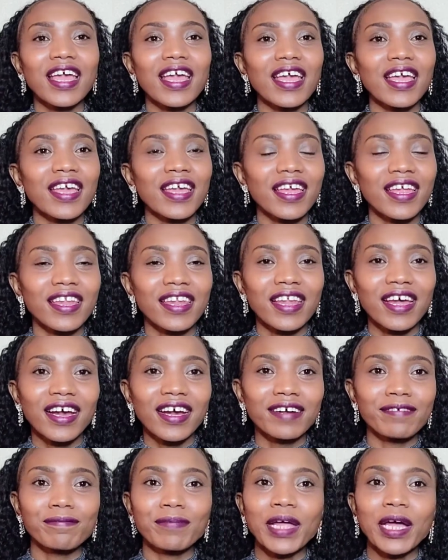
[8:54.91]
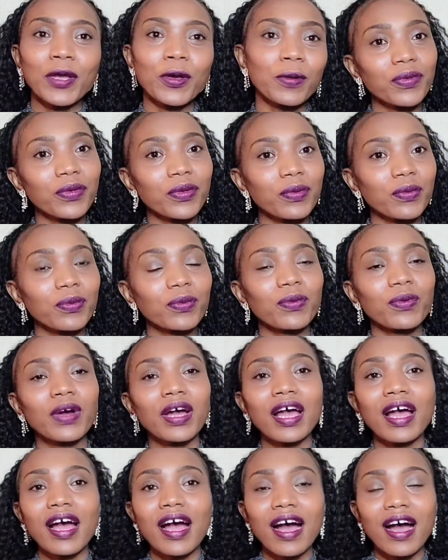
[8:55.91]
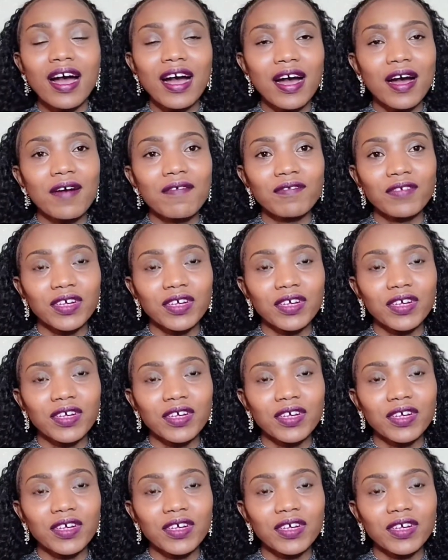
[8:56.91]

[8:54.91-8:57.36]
And I hope you have